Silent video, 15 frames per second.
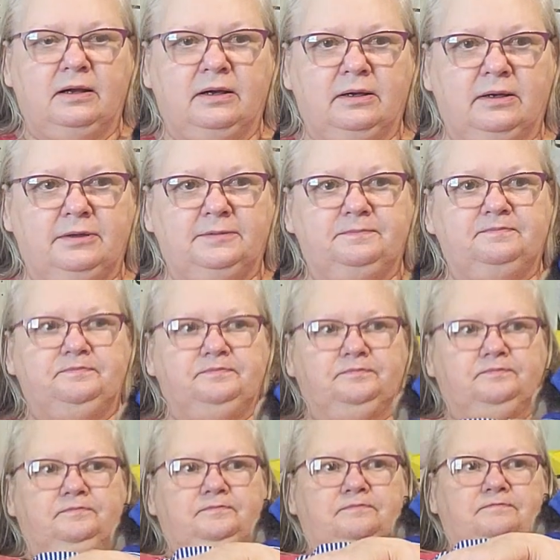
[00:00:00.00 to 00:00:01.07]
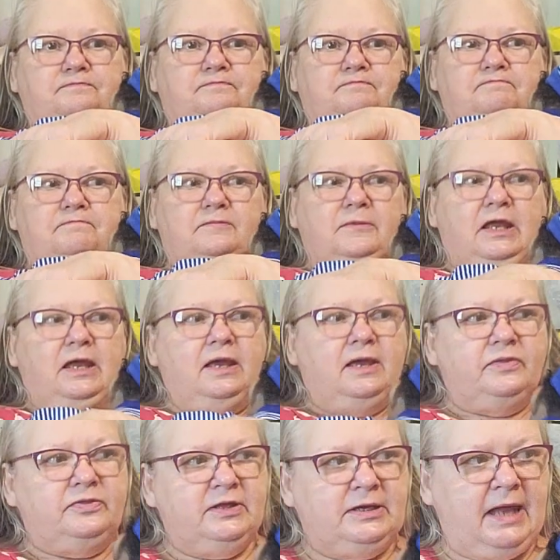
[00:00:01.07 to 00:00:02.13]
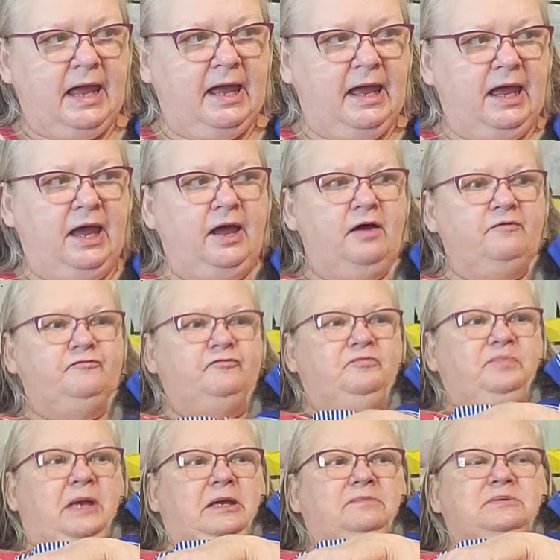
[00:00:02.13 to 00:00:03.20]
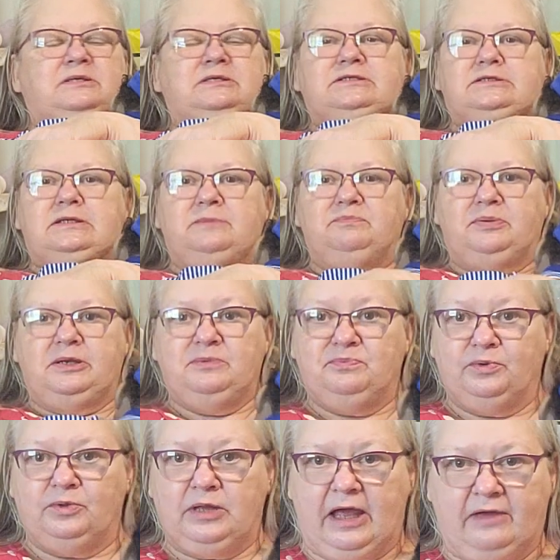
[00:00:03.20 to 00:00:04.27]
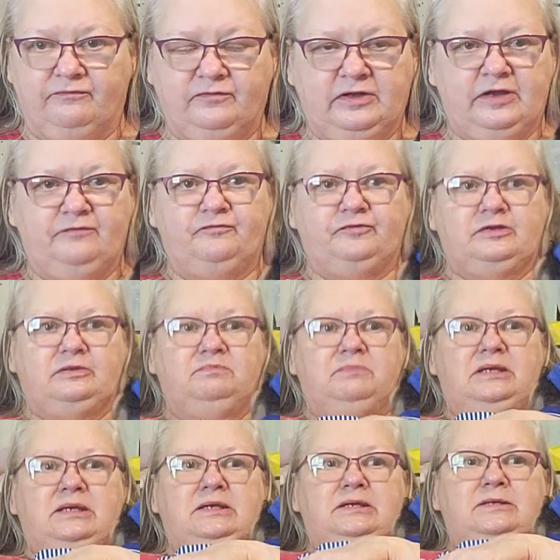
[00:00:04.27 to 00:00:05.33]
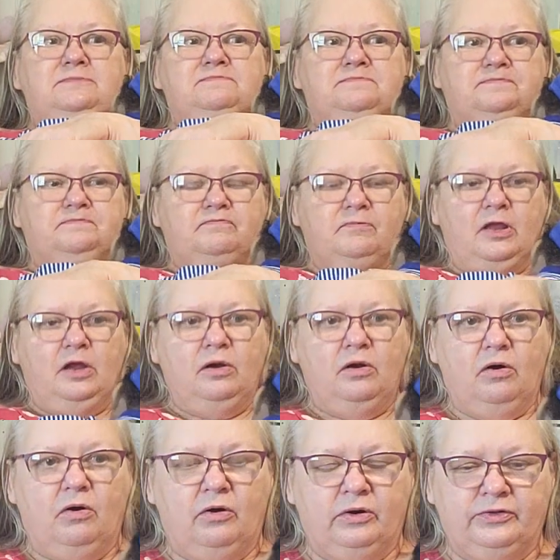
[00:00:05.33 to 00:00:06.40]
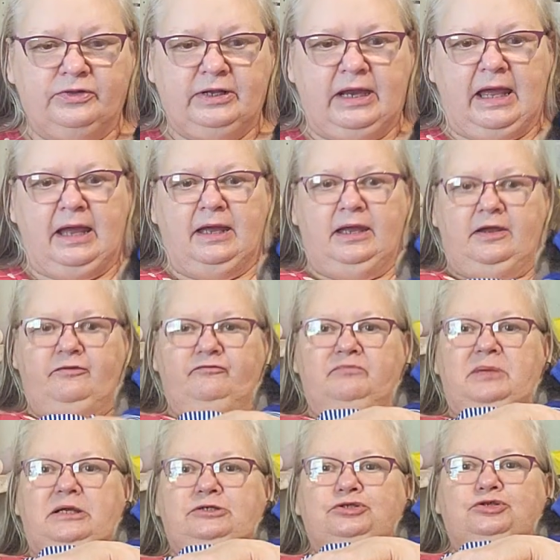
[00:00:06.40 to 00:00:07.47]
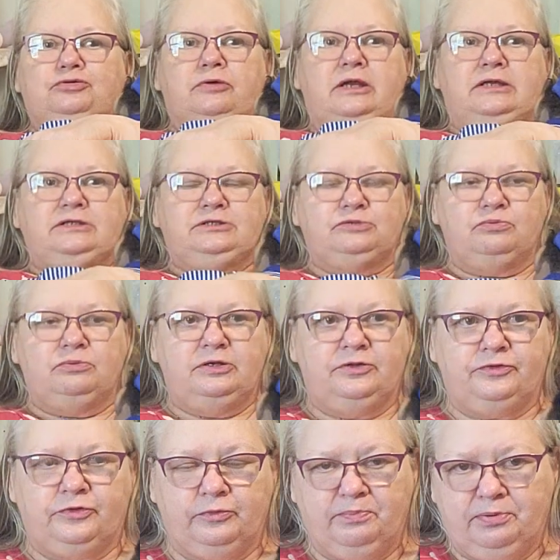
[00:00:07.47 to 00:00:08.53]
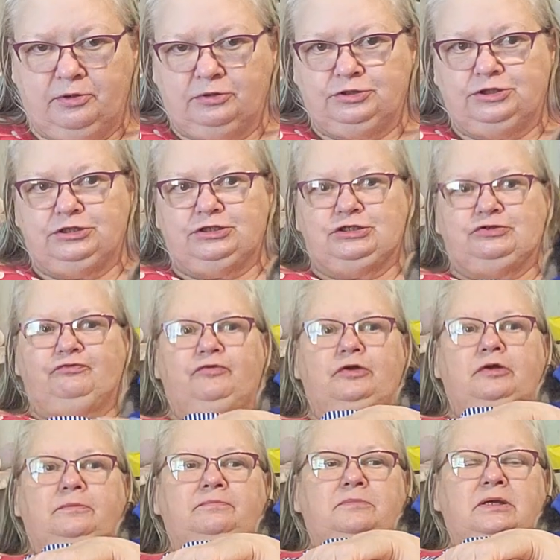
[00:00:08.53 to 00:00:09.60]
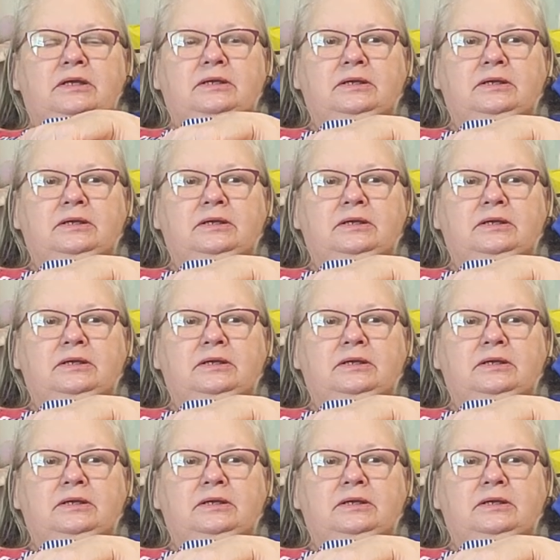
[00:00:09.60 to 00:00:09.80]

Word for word: Um, then I have babies that people have gifted me or that I have made trades with or purchased from